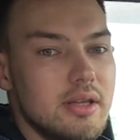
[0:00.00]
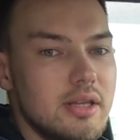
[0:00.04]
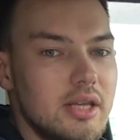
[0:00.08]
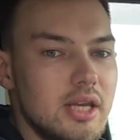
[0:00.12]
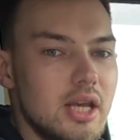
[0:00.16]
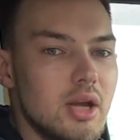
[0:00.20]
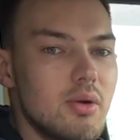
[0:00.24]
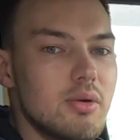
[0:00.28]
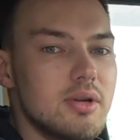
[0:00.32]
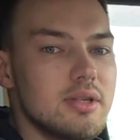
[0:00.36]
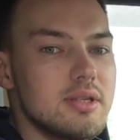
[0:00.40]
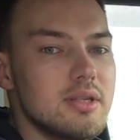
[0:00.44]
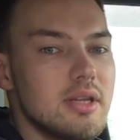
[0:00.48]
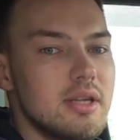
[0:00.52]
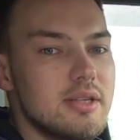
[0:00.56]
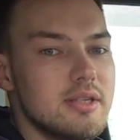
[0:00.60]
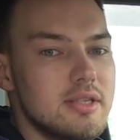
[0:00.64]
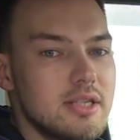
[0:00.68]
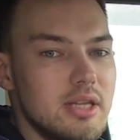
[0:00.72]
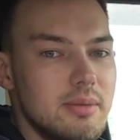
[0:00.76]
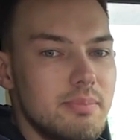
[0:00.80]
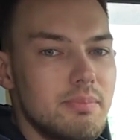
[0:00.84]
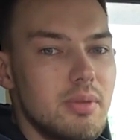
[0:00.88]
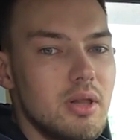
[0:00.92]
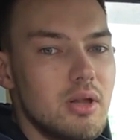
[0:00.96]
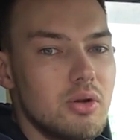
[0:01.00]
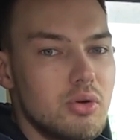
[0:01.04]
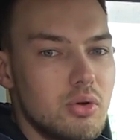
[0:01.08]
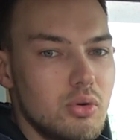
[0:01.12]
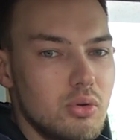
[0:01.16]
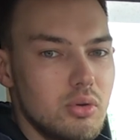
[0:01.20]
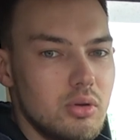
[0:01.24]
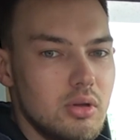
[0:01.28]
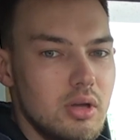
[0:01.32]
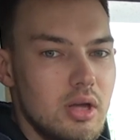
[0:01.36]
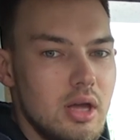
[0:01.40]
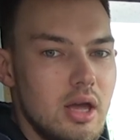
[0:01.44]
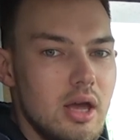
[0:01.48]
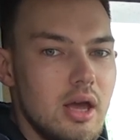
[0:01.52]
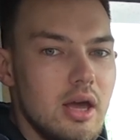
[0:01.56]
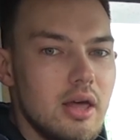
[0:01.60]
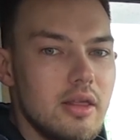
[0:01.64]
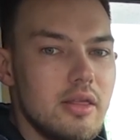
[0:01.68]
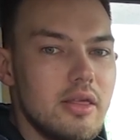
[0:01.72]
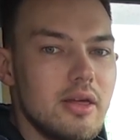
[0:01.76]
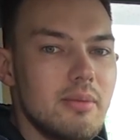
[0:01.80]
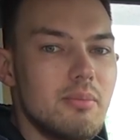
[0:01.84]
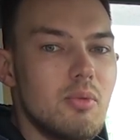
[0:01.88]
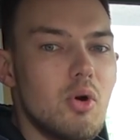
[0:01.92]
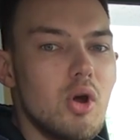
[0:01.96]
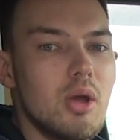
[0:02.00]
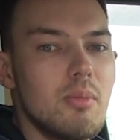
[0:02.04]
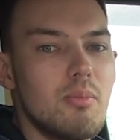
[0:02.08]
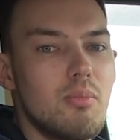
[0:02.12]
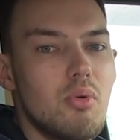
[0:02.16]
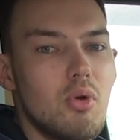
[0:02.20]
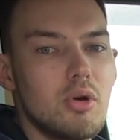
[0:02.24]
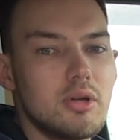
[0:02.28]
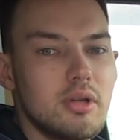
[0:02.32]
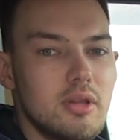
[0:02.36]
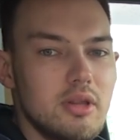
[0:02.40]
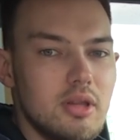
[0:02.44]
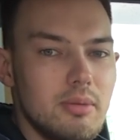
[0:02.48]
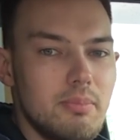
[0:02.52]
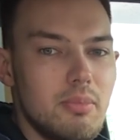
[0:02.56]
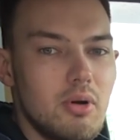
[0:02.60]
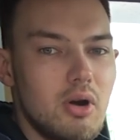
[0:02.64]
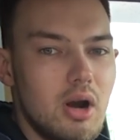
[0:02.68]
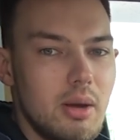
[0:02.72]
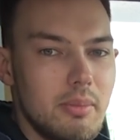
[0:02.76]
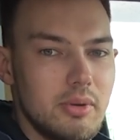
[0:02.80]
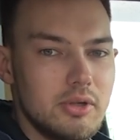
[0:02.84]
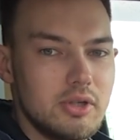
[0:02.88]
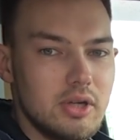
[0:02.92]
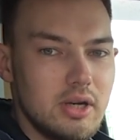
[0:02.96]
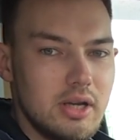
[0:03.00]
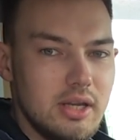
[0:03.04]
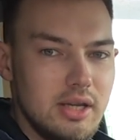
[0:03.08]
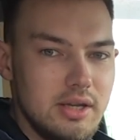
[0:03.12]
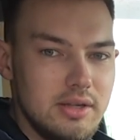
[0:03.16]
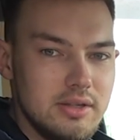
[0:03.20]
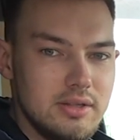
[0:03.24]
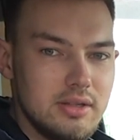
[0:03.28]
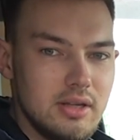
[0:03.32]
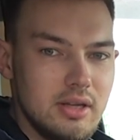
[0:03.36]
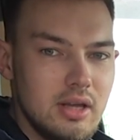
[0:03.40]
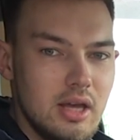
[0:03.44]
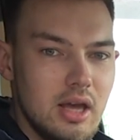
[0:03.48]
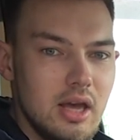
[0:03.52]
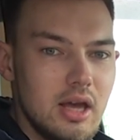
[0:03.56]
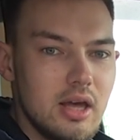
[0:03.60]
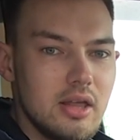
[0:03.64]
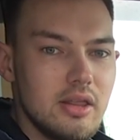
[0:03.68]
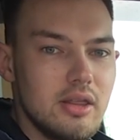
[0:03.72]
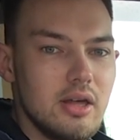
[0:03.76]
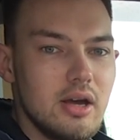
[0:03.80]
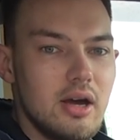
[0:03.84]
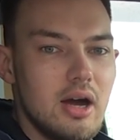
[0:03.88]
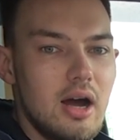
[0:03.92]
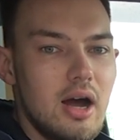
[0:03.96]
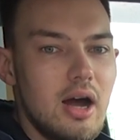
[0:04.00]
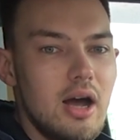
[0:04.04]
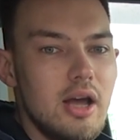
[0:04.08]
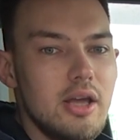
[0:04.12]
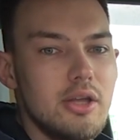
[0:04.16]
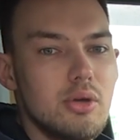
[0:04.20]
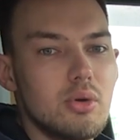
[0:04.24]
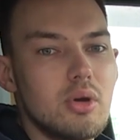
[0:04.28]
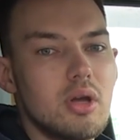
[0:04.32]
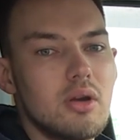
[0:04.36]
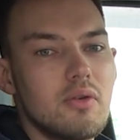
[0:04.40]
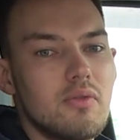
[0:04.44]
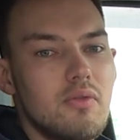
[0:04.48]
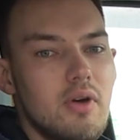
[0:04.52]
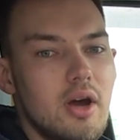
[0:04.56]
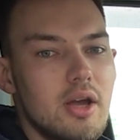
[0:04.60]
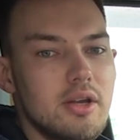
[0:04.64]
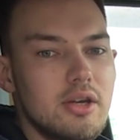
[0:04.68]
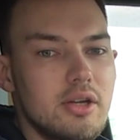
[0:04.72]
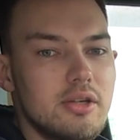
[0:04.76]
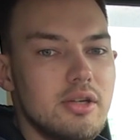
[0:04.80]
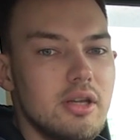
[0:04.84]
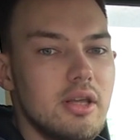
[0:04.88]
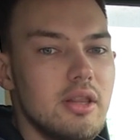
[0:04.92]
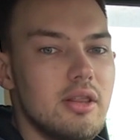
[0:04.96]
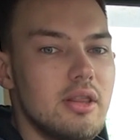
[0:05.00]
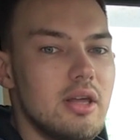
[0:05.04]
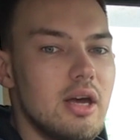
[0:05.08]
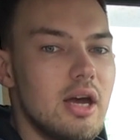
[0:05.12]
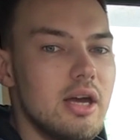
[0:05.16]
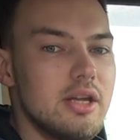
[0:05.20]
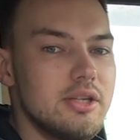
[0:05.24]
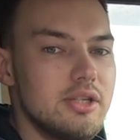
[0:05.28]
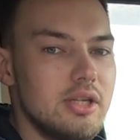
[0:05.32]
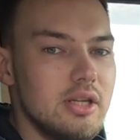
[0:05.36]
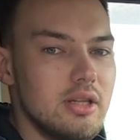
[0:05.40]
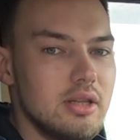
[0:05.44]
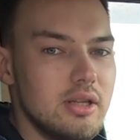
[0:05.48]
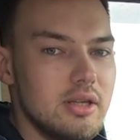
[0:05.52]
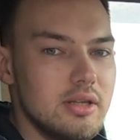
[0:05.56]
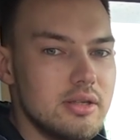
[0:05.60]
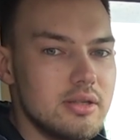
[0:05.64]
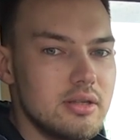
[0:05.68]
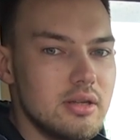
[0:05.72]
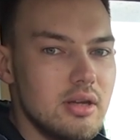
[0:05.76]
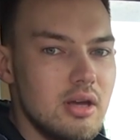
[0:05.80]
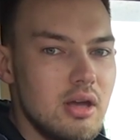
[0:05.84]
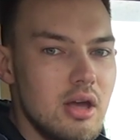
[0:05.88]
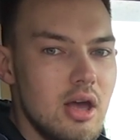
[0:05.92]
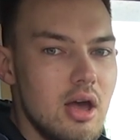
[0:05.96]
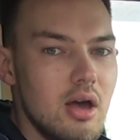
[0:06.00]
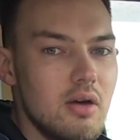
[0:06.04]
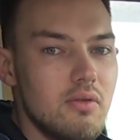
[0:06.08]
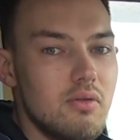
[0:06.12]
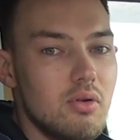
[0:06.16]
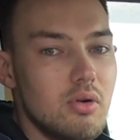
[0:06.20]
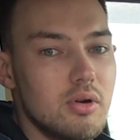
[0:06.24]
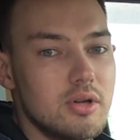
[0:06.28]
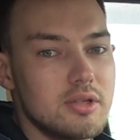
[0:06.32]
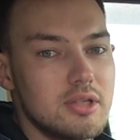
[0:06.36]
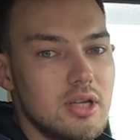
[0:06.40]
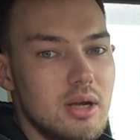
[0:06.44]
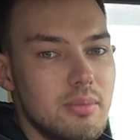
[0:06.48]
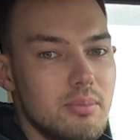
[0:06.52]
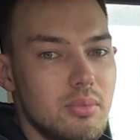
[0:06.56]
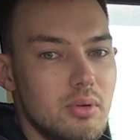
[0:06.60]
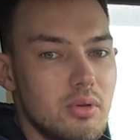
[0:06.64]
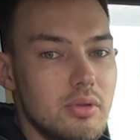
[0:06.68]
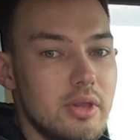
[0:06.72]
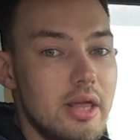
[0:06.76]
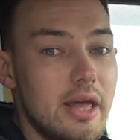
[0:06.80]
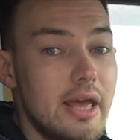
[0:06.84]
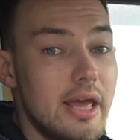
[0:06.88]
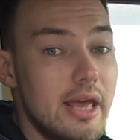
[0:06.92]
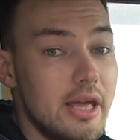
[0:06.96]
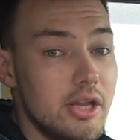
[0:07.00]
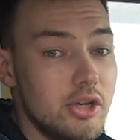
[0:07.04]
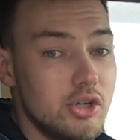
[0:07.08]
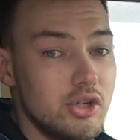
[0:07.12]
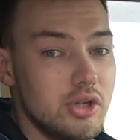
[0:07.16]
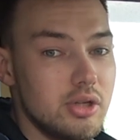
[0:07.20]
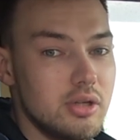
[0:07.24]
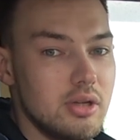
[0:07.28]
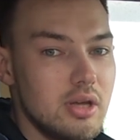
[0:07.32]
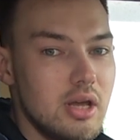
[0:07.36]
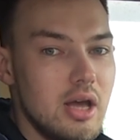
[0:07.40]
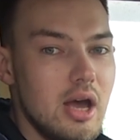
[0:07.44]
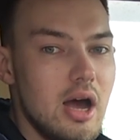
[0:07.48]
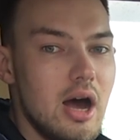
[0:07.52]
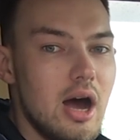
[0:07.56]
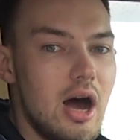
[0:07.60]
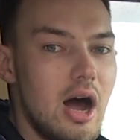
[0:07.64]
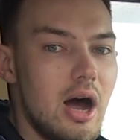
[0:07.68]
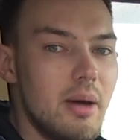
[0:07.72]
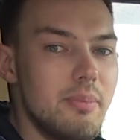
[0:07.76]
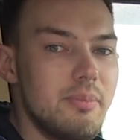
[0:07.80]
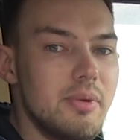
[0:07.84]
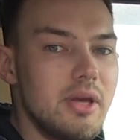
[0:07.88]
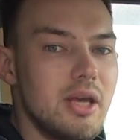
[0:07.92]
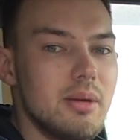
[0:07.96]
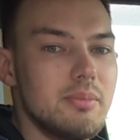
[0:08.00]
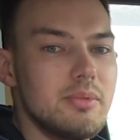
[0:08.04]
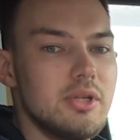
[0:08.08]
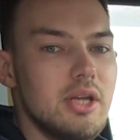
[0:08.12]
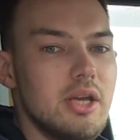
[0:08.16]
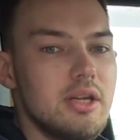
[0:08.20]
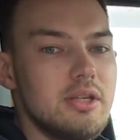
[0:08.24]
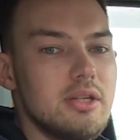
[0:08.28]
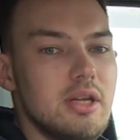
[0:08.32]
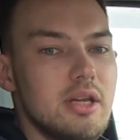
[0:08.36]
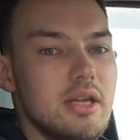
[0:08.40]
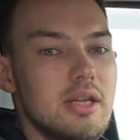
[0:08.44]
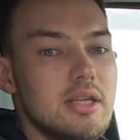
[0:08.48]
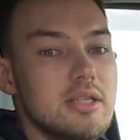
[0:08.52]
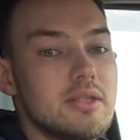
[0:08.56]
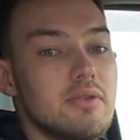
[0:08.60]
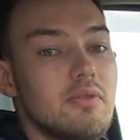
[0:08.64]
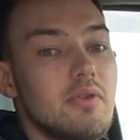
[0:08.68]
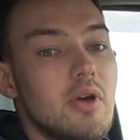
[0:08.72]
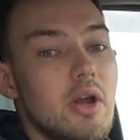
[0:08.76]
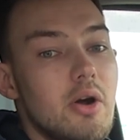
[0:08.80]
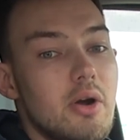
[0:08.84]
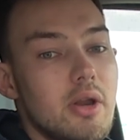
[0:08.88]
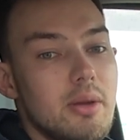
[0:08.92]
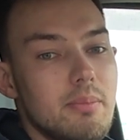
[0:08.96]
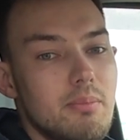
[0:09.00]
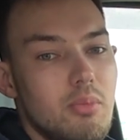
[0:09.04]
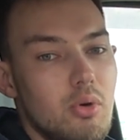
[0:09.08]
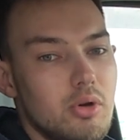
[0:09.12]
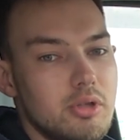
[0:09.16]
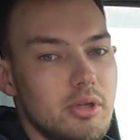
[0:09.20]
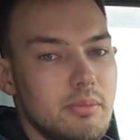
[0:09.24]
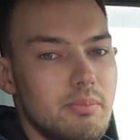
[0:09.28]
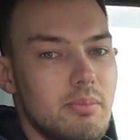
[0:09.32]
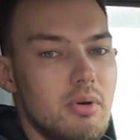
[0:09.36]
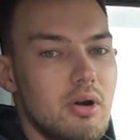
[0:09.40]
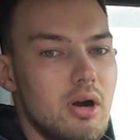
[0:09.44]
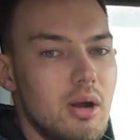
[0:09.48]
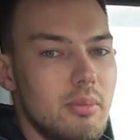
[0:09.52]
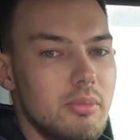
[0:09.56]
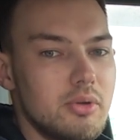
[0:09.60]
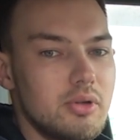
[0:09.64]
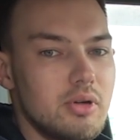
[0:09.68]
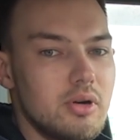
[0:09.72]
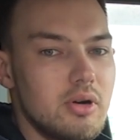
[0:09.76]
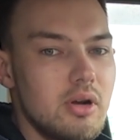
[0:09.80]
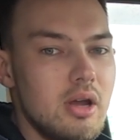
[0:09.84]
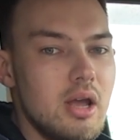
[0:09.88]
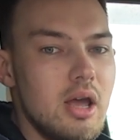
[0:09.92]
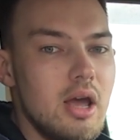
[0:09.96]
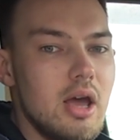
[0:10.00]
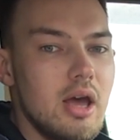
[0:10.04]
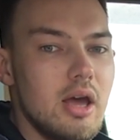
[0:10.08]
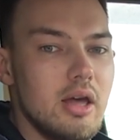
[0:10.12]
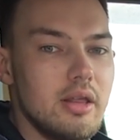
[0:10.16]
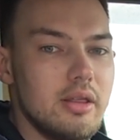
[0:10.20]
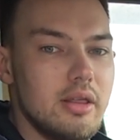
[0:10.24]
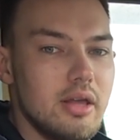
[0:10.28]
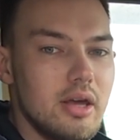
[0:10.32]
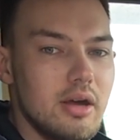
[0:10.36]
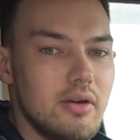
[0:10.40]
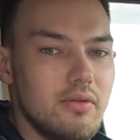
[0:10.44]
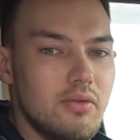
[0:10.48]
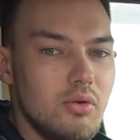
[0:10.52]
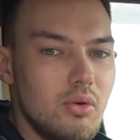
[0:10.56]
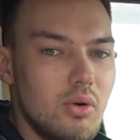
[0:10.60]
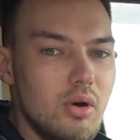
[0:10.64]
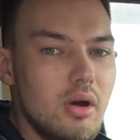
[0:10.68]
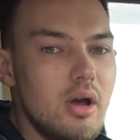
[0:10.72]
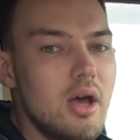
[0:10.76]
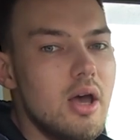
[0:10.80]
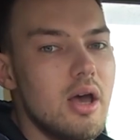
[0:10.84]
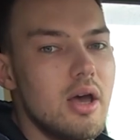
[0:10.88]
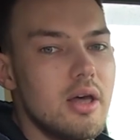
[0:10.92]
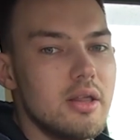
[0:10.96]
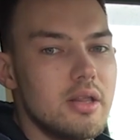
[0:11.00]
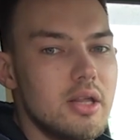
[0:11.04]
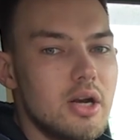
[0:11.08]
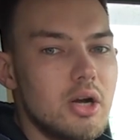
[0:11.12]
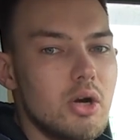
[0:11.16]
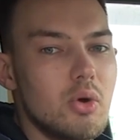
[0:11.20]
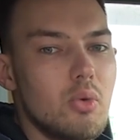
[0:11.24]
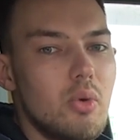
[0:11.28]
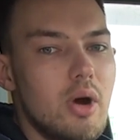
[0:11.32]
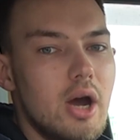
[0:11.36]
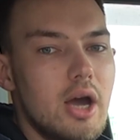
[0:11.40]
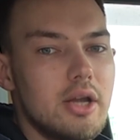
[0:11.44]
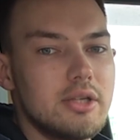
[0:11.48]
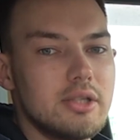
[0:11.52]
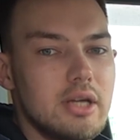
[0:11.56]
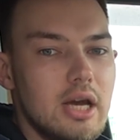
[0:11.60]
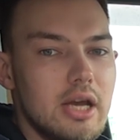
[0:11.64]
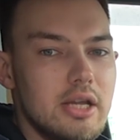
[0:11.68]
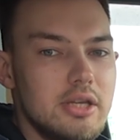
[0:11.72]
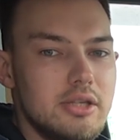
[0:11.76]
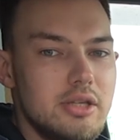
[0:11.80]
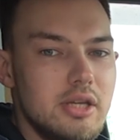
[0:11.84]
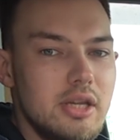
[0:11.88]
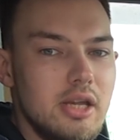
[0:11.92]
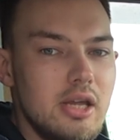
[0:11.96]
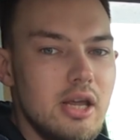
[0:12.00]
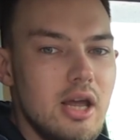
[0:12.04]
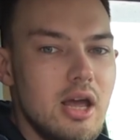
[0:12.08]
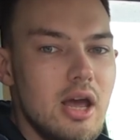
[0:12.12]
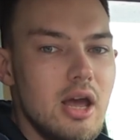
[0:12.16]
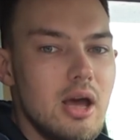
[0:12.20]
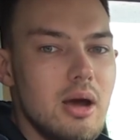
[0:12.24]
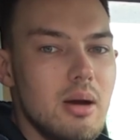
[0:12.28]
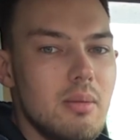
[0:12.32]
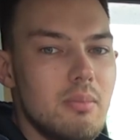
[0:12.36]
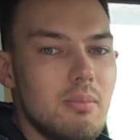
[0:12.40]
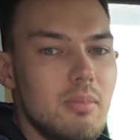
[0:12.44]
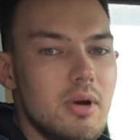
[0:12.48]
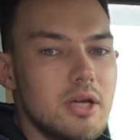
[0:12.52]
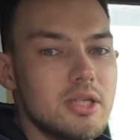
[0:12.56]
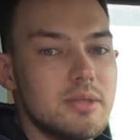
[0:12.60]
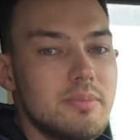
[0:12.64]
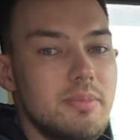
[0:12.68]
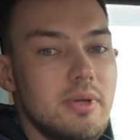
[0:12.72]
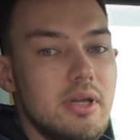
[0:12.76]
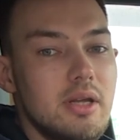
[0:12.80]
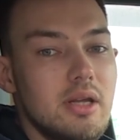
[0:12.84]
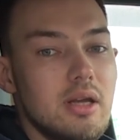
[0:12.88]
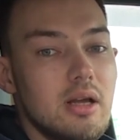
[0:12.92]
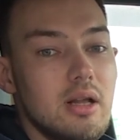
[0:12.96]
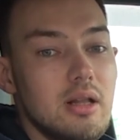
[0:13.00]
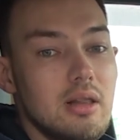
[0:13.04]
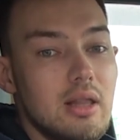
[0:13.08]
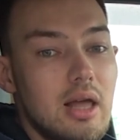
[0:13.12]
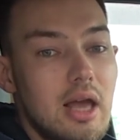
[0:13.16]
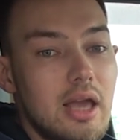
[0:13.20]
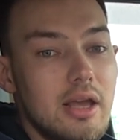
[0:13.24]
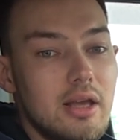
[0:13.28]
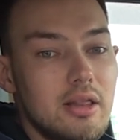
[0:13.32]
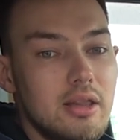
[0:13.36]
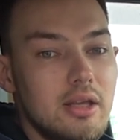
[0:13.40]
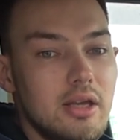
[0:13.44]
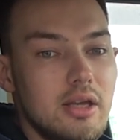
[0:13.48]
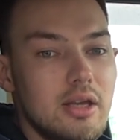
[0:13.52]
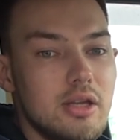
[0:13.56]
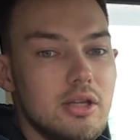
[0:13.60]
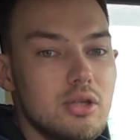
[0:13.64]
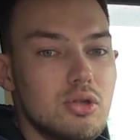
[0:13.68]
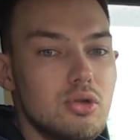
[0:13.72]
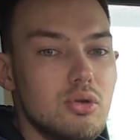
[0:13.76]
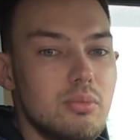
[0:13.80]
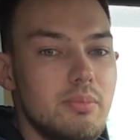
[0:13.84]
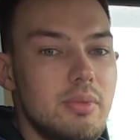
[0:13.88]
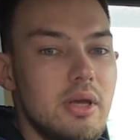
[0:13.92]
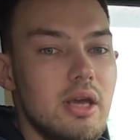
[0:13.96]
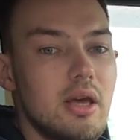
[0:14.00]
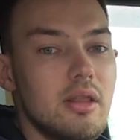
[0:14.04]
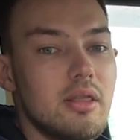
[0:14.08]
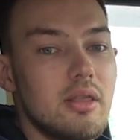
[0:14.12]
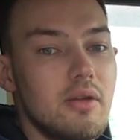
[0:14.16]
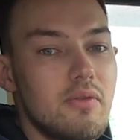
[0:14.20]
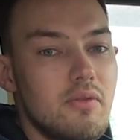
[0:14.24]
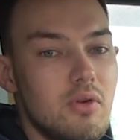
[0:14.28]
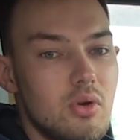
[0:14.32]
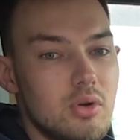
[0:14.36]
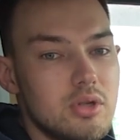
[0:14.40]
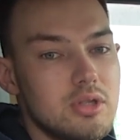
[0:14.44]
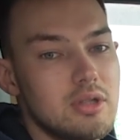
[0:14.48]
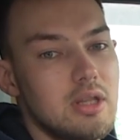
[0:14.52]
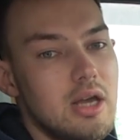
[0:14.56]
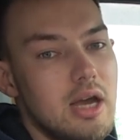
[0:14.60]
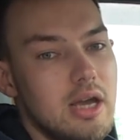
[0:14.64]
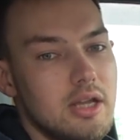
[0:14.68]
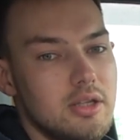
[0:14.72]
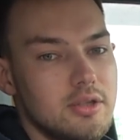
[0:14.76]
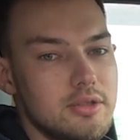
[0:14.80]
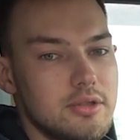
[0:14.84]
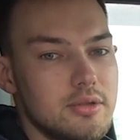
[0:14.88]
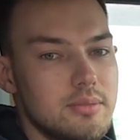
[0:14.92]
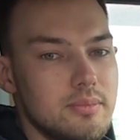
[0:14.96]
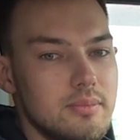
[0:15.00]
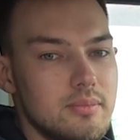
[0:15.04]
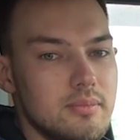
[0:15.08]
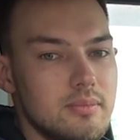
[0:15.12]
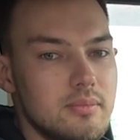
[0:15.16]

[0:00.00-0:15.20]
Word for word: Here is a simple rule. The more important the parameter is, the higher you can find it in the ID list. For example, the engine. RPM data is very important parameter. Therefore, the required ID must be likely to be at the first lines.